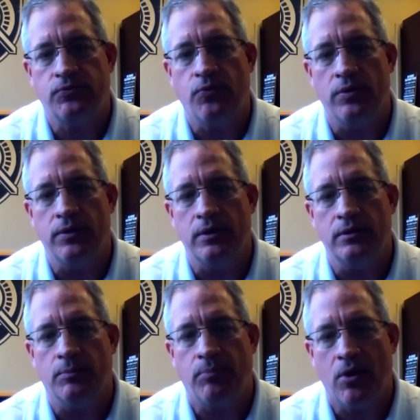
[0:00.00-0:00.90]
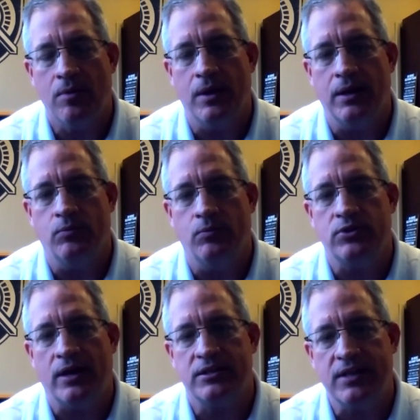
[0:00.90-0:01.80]
for the department and we
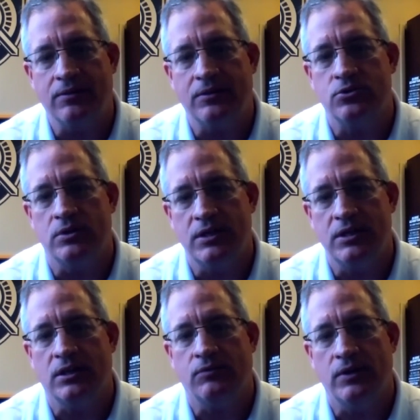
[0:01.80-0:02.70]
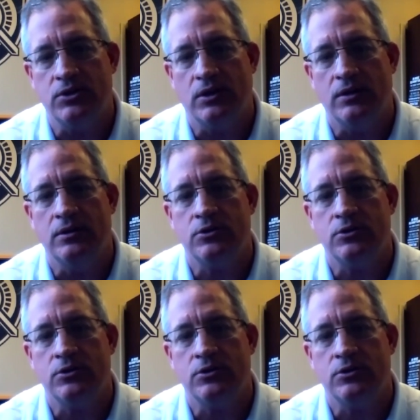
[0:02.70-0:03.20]
try to set the strategic vision,